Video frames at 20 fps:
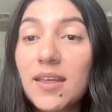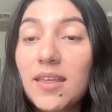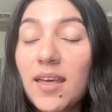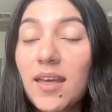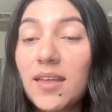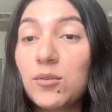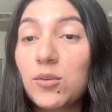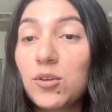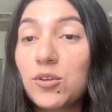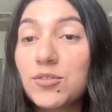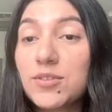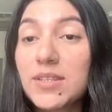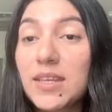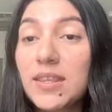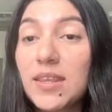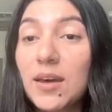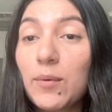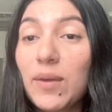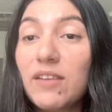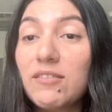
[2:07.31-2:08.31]
and you'll see
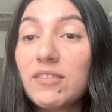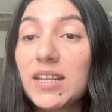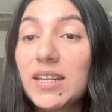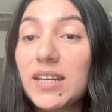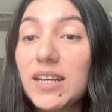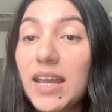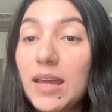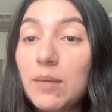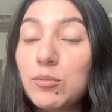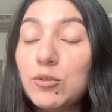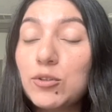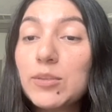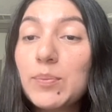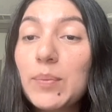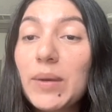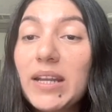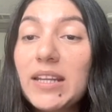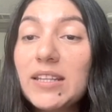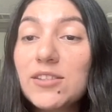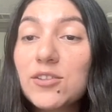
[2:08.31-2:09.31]
that we have an enabled
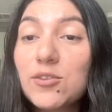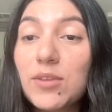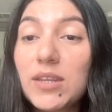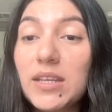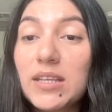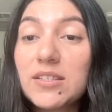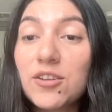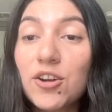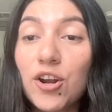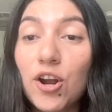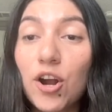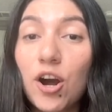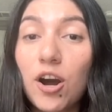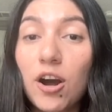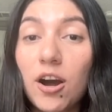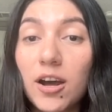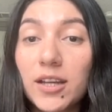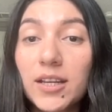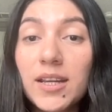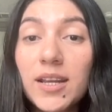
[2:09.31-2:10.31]
button. So these are
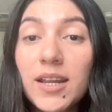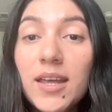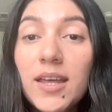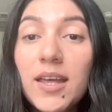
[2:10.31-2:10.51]
on.